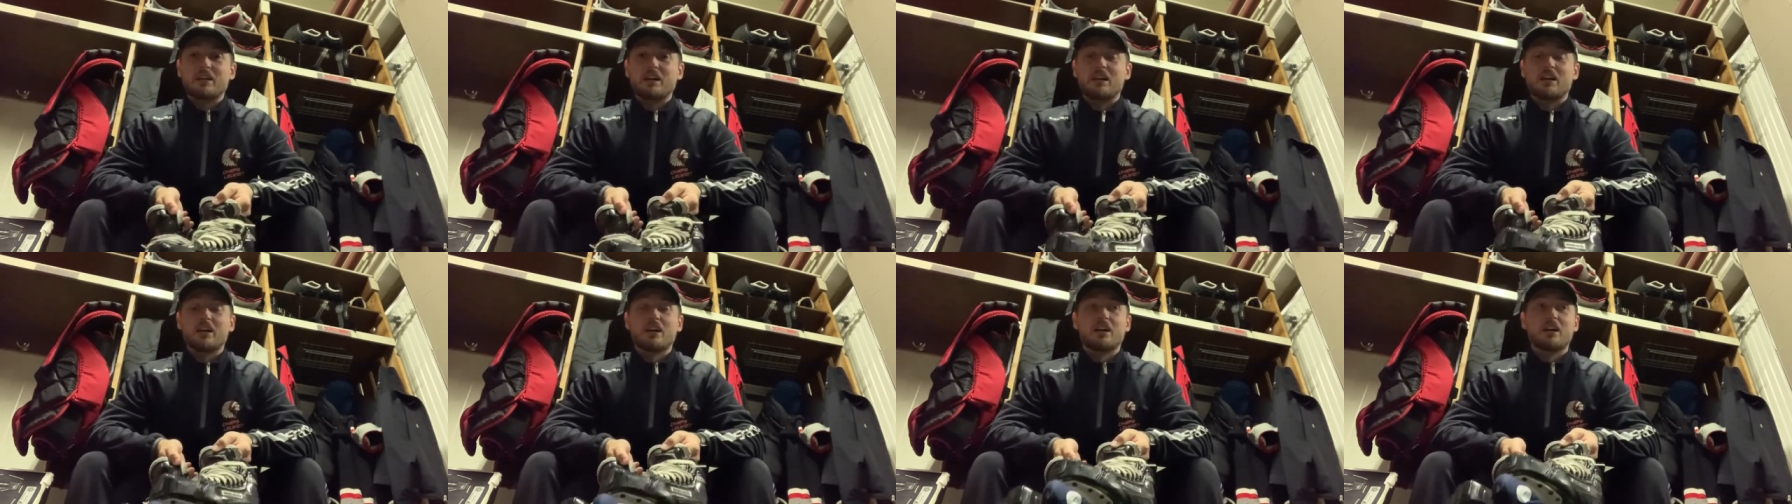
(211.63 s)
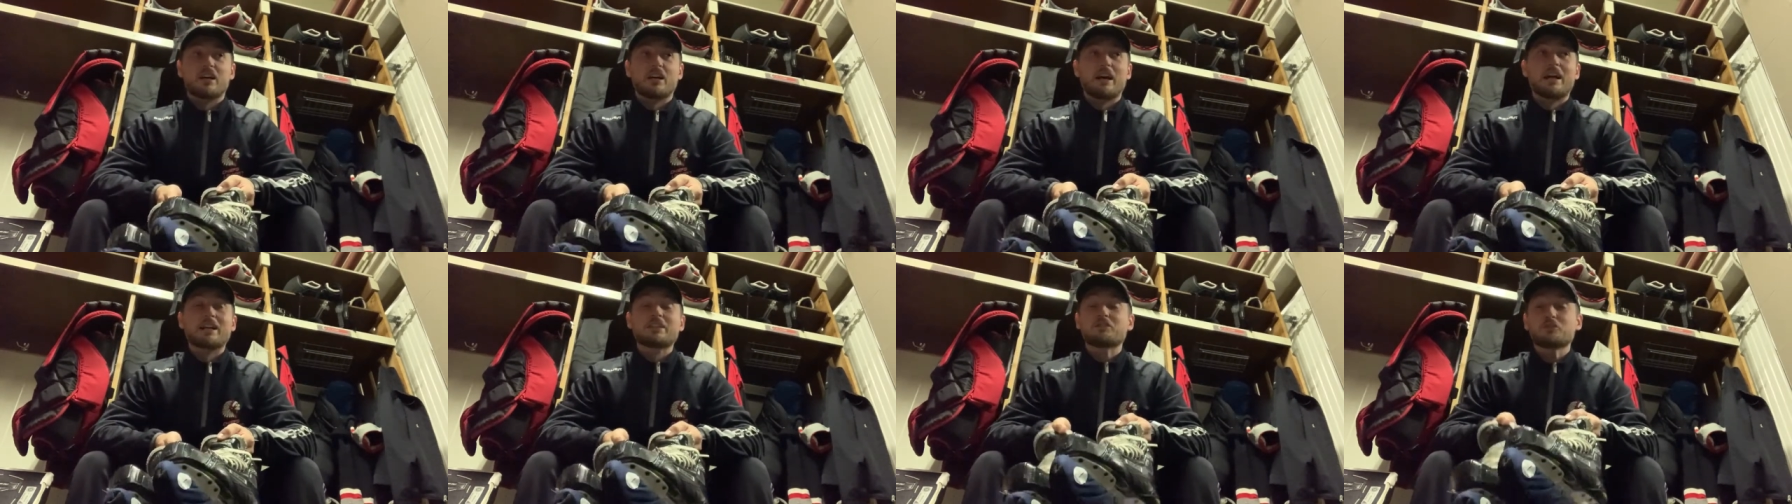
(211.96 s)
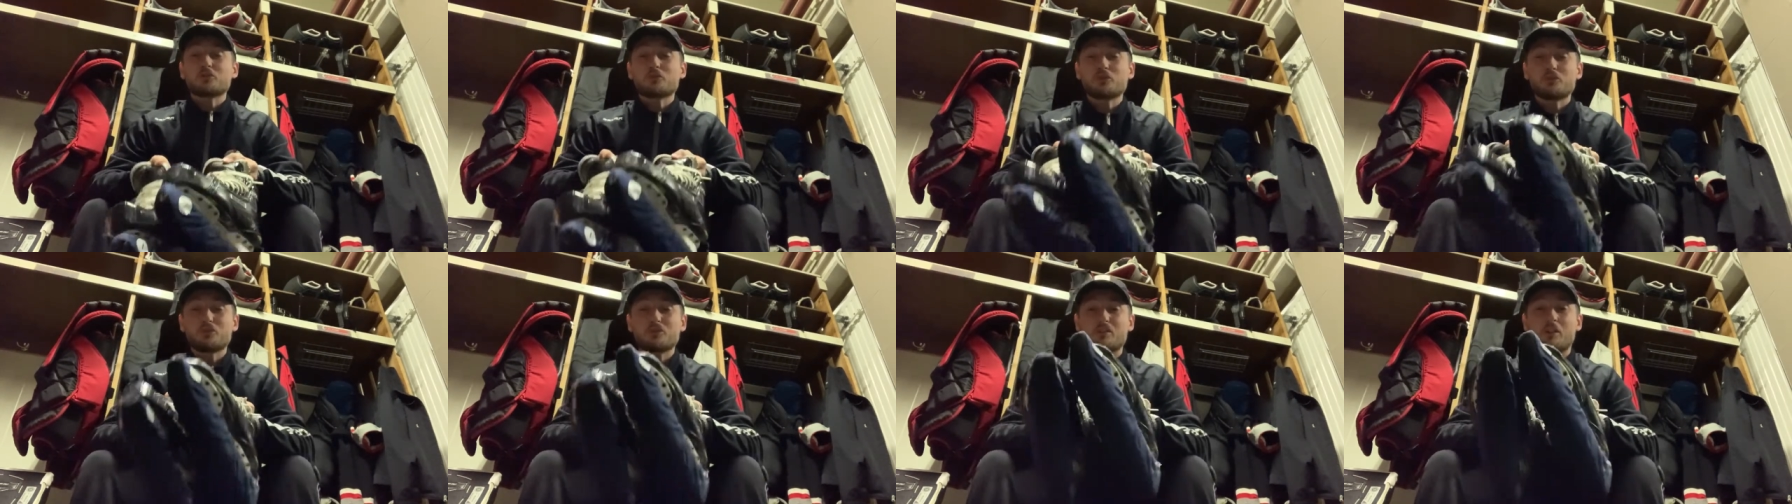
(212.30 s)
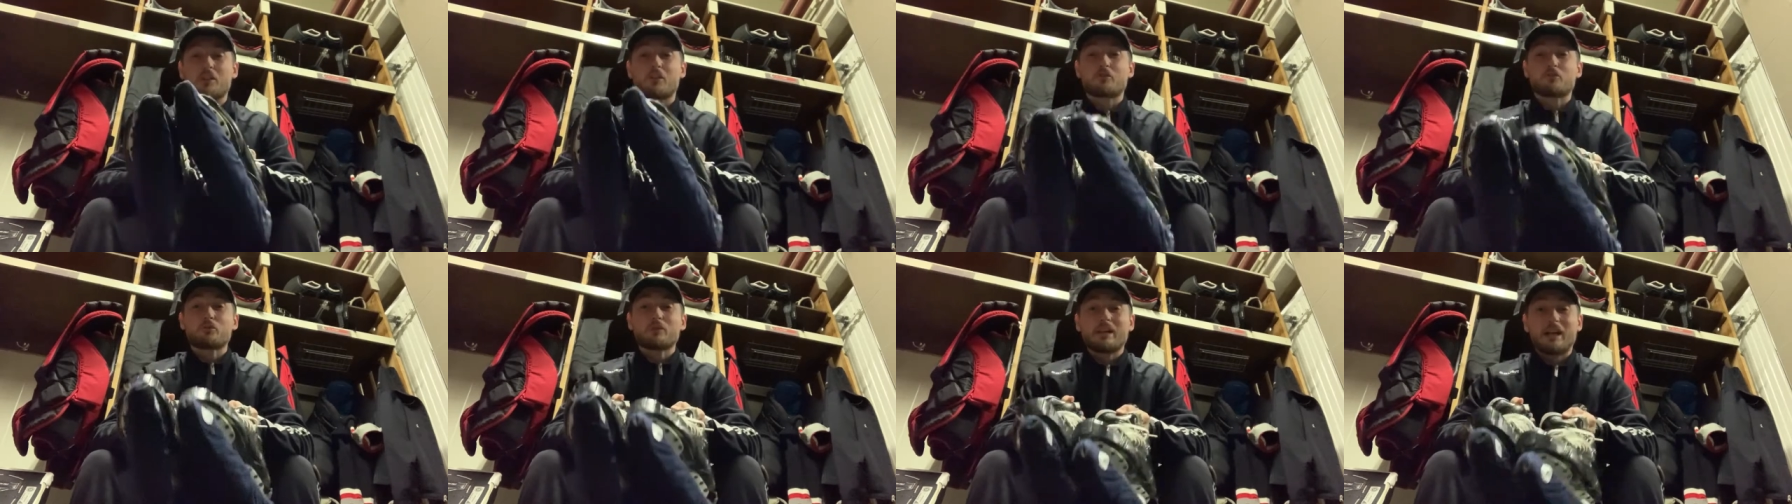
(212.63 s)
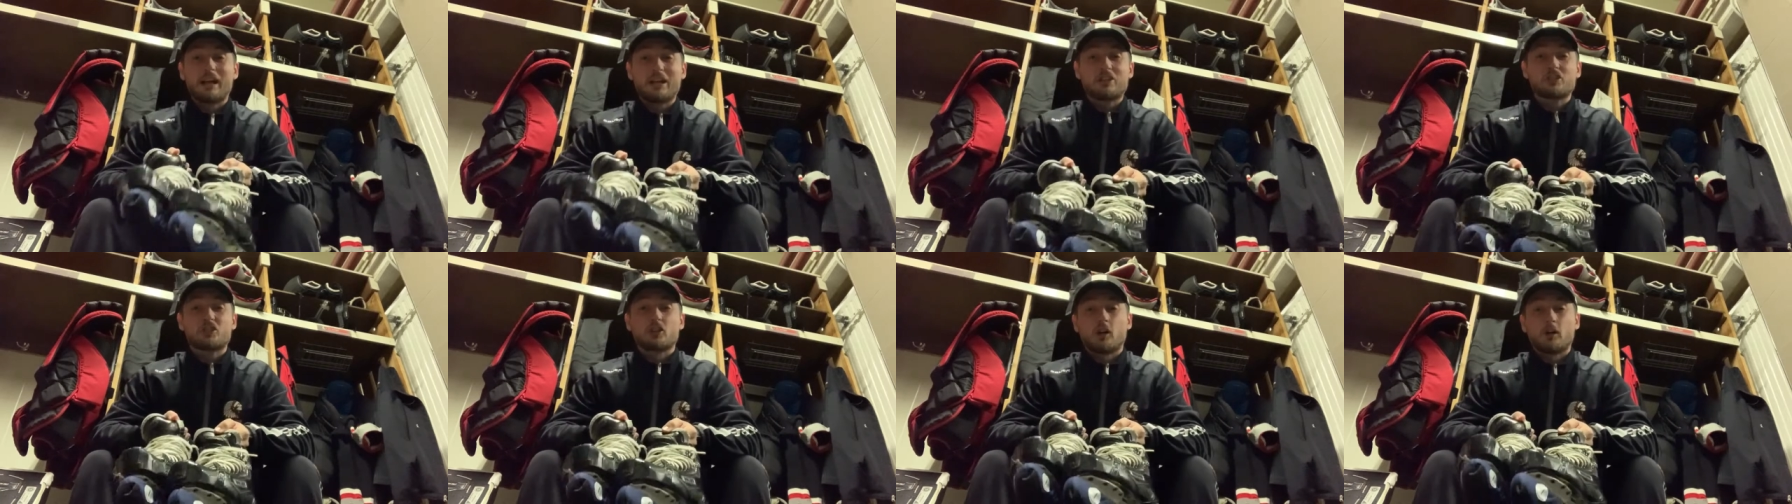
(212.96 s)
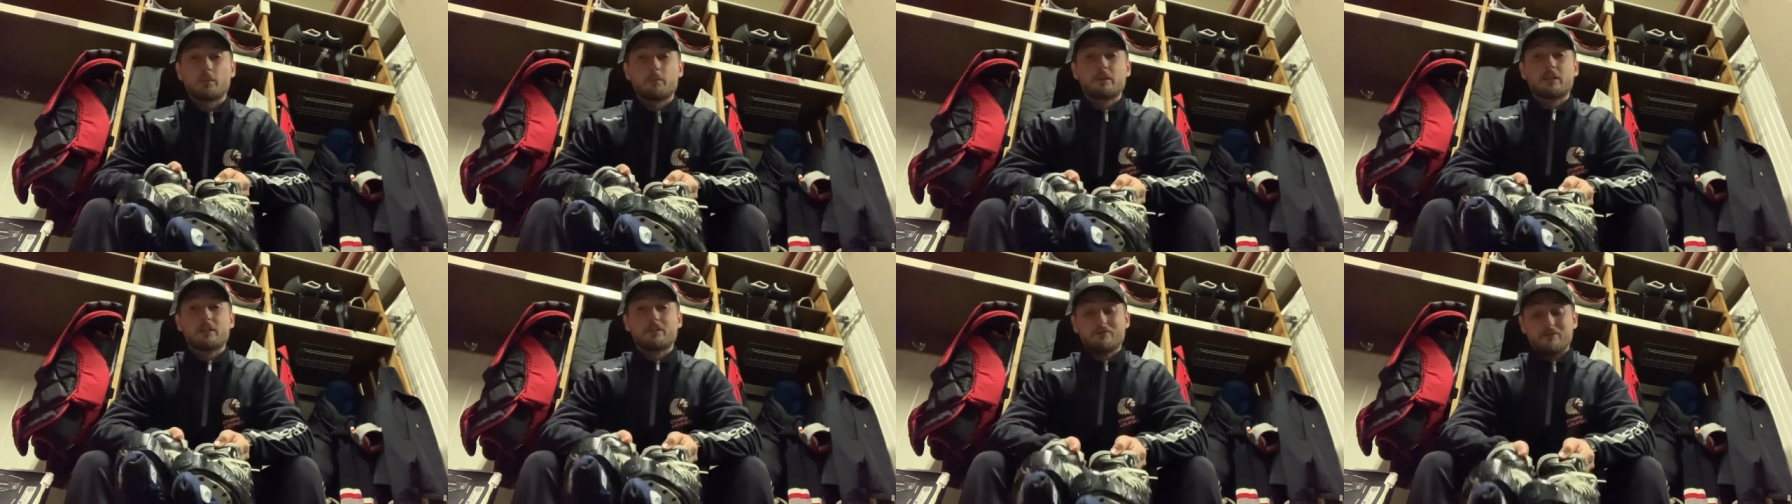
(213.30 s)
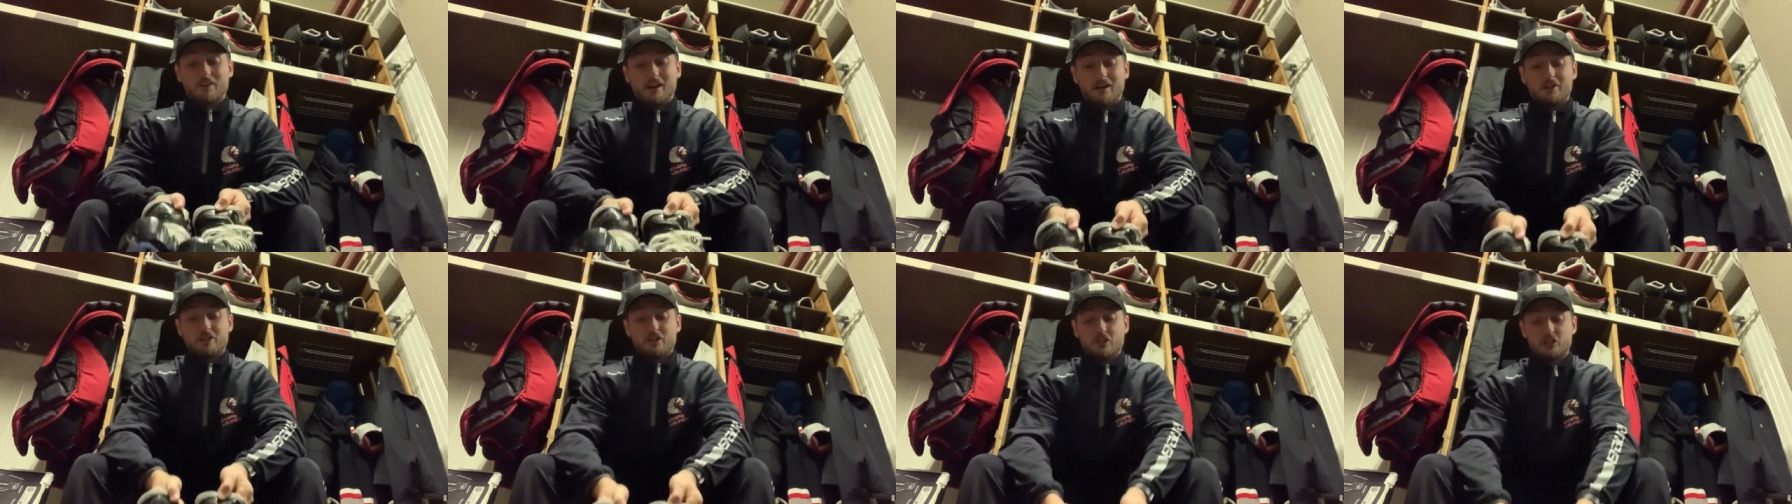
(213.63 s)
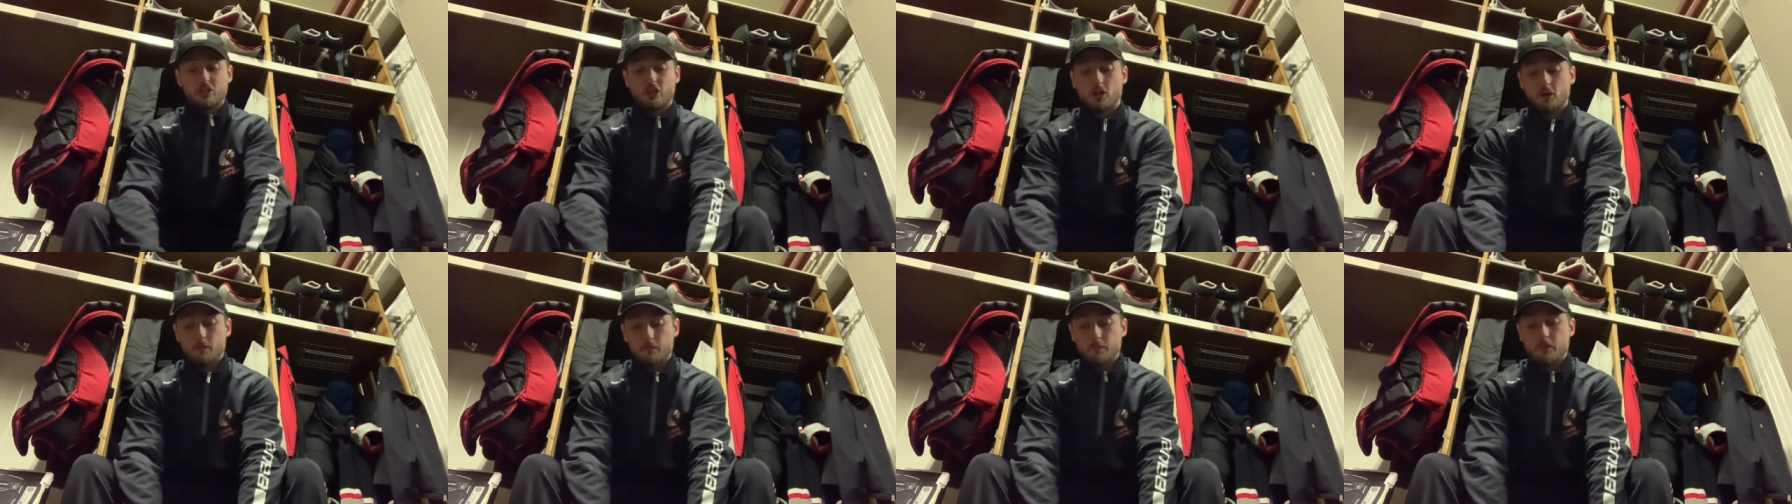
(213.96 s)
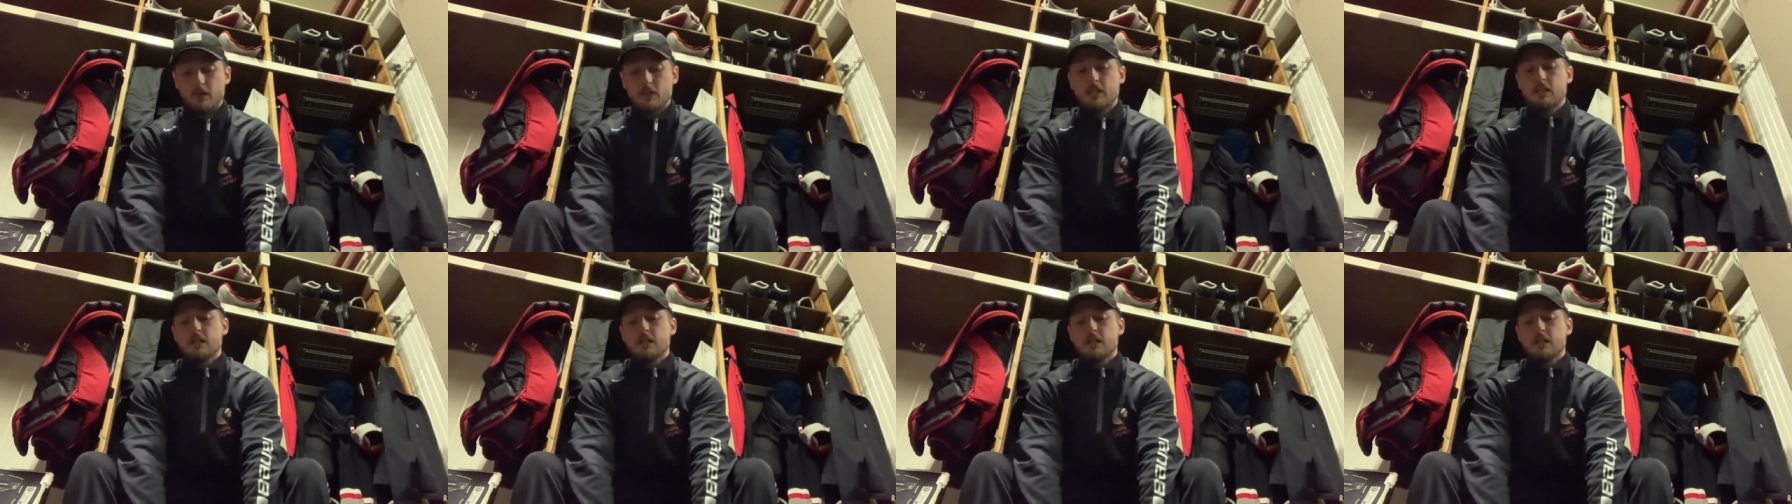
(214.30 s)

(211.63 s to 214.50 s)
I do use a 3/8 sharpening. Very sharp.